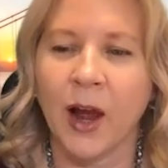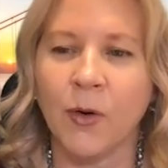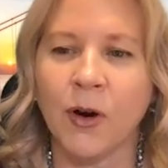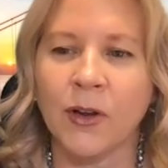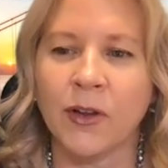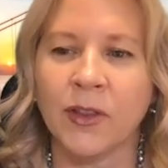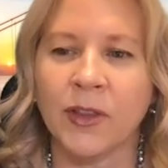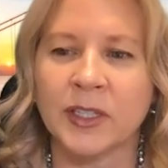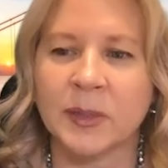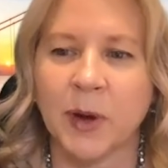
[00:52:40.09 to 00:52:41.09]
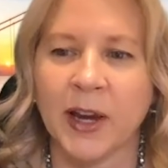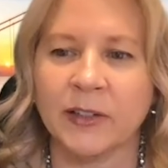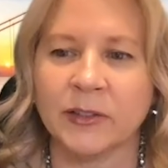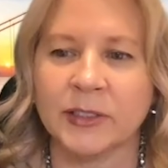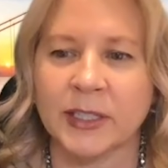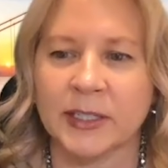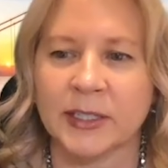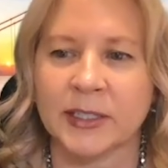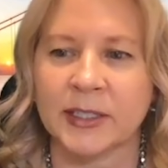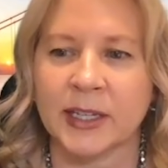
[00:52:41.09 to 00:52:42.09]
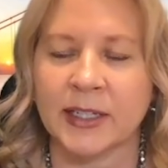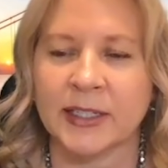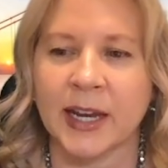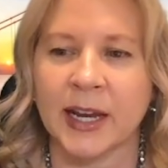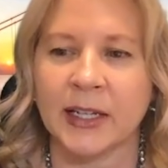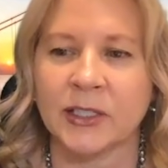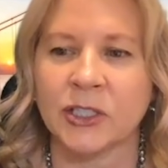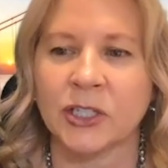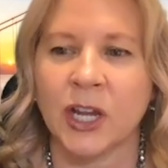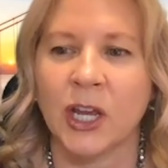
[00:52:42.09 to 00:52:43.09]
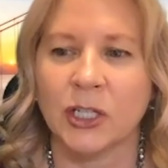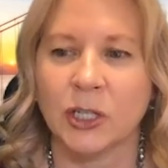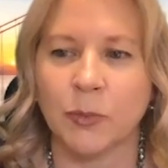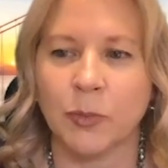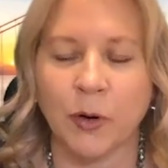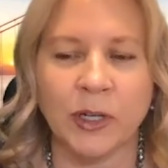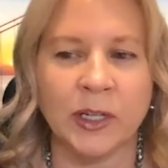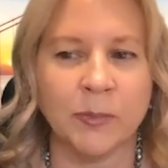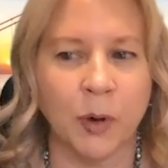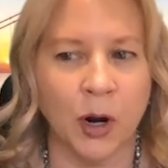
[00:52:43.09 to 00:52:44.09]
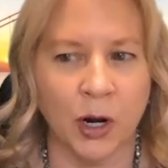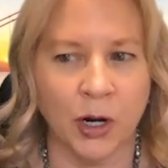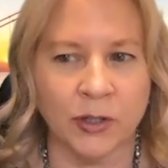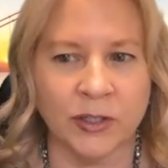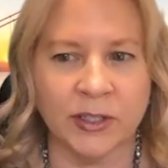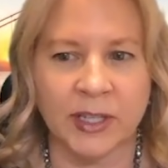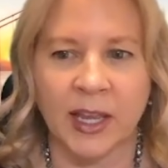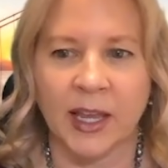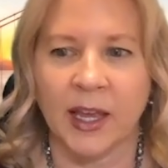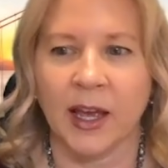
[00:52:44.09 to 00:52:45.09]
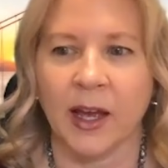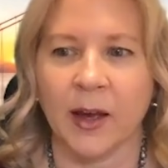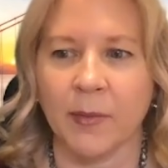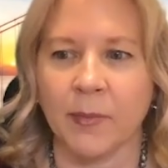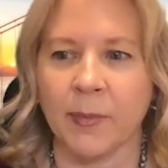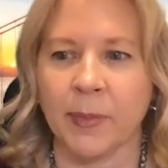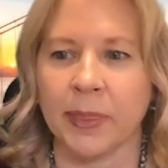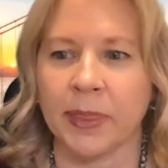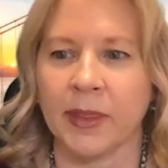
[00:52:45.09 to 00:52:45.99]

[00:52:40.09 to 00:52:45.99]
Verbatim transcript: how are the spinal discs attached to bony parts um,